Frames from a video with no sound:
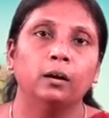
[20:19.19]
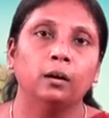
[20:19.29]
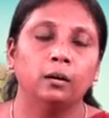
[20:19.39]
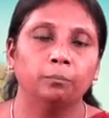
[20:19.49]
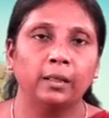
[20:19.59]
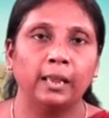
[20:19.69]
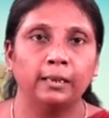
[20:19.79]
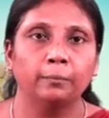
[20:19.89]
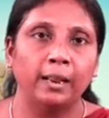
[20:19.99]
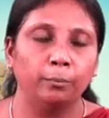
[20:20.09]
uh,
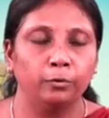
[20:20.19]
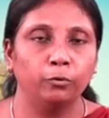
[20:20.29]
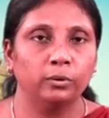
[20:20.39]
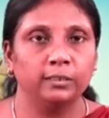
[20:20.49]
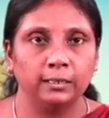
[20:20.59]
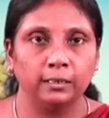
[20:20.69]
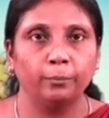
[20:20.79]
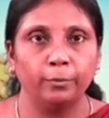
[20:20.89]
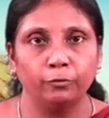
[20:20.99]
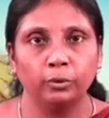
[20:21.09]
and and before the
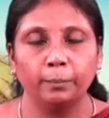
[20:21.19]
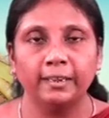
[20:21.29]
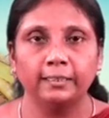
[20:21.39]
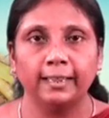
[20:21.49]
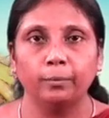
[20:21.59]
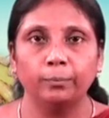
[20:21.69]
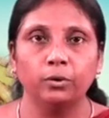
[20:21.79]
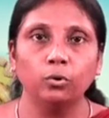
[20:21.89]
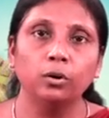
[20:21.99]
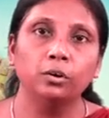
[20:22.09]
uh, before the meat can
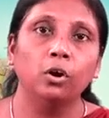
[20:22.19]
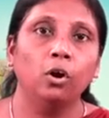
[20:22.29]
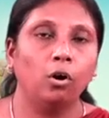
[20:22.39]
be cooked